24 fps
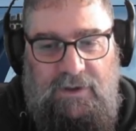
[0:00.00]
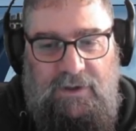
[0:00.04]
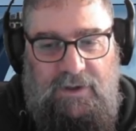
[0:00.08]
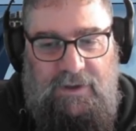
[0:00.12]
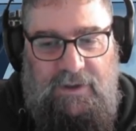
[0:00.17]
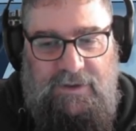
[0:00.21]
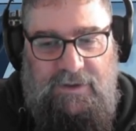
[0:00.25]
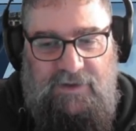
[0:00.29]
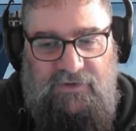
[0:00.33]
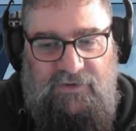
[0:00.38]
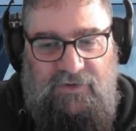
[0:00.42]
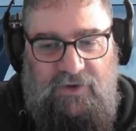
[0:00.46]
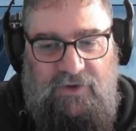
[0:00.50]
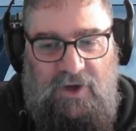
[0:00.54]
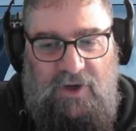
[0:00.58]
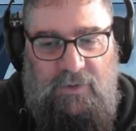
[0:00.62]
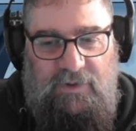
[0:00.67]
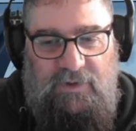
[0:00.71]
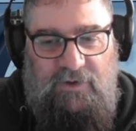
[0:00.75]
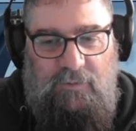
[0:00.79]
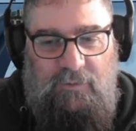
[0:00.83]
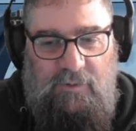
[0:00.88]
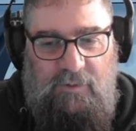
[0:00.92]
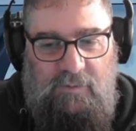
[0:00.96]
unless you go
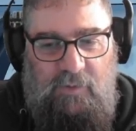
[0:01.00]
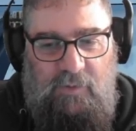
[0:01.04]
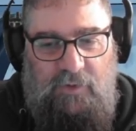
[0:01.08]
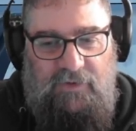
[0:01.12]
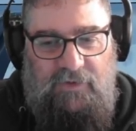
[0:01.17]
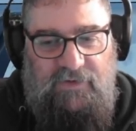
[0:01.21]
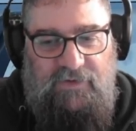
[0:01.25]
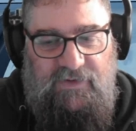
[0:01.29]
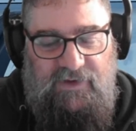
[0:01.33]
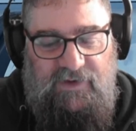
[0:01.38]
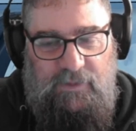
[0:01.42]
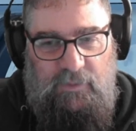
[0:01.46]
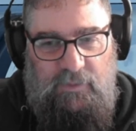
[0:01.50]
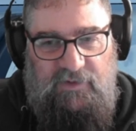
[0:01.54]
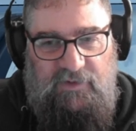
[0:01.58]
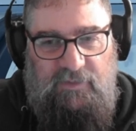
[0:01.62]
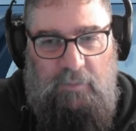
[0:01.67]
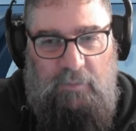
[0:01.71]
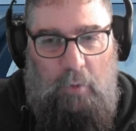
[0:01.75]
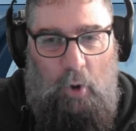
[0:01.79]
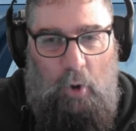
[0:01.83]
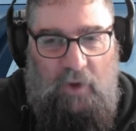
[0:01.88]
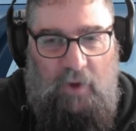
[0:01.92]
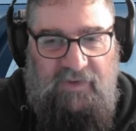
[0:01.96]
into emergency, which
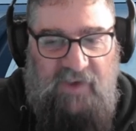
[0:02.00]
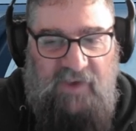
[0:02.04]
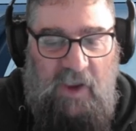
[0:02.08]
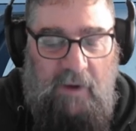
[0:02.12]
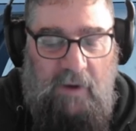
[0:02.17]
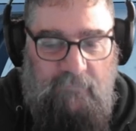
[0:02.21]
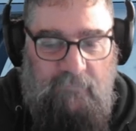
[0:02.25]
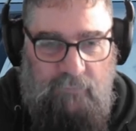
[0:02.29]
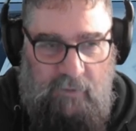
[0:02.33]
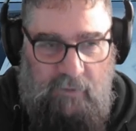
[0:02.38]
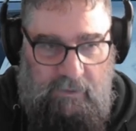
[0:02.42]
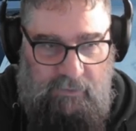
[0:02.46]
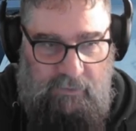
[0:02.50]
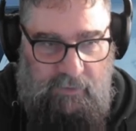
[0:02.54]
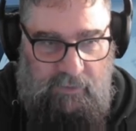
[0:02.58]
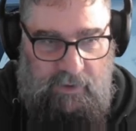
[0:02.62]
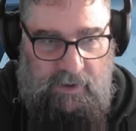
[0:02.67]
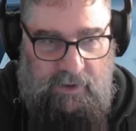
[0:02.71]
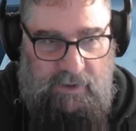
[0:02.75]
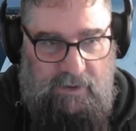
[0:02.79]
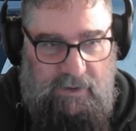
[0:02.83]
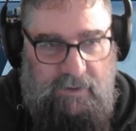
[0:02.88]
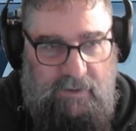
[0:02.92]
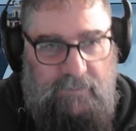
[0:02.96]
applies everything.